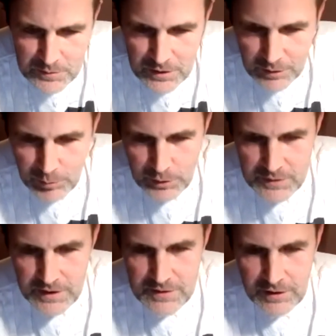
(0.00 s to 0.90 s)
to the
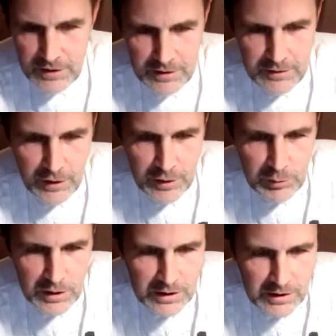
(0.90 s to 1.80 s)
process that I
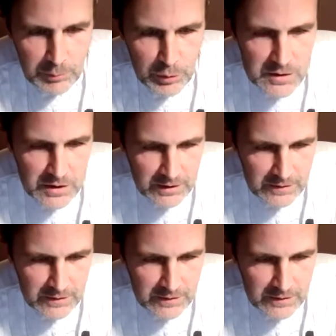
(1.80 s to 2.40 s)
really appreciate.